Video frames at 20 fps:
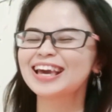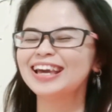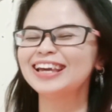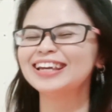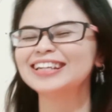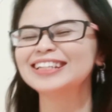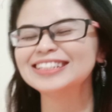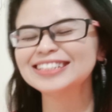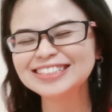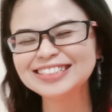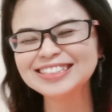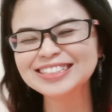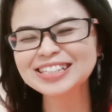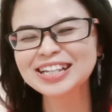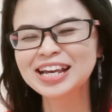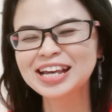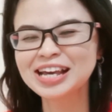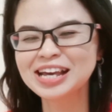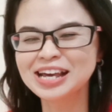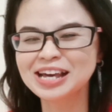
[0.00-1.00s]
they,
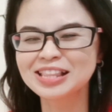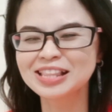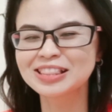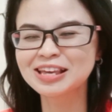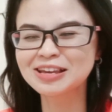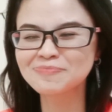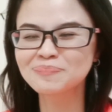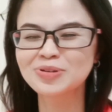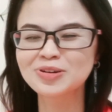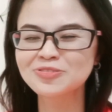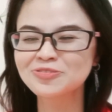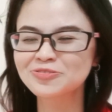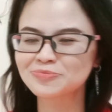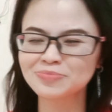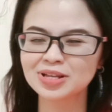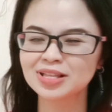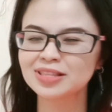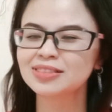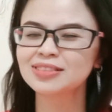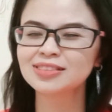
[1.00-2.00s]
they per,
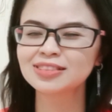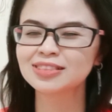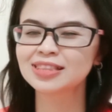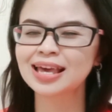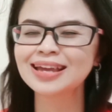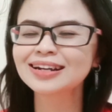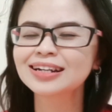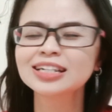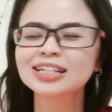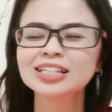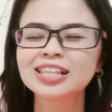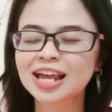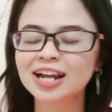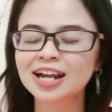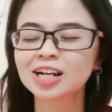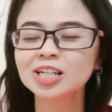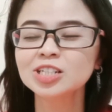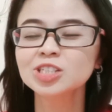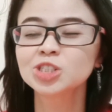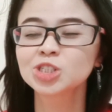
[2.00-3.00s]
they're,
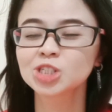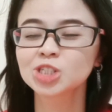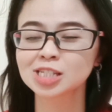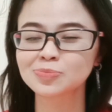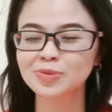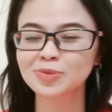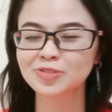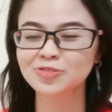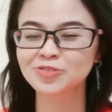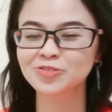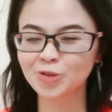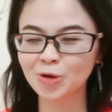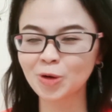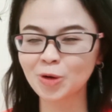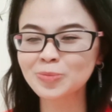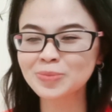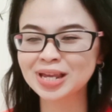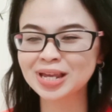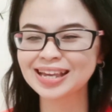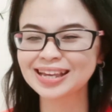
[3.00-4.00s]
they're not just
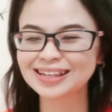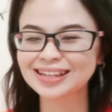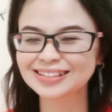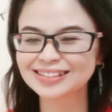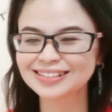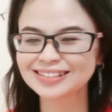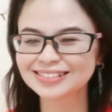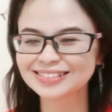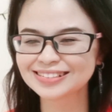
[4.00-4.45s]
performing.